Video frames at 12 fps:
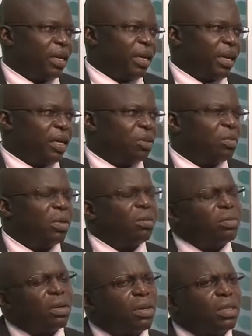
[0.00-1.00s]
And nobody,
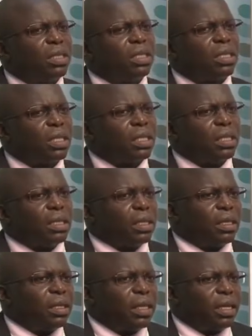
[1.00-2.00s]
because
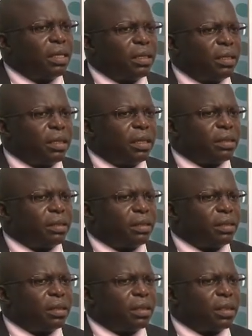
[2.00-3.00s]
then
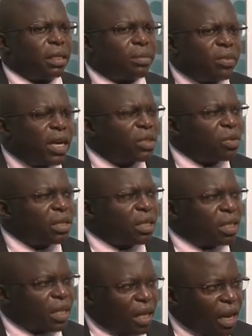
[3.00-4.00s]
the funds
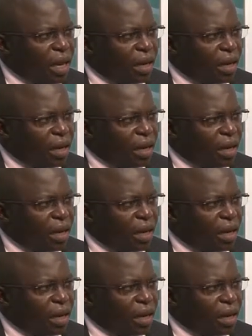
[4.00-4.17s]
wasn't there.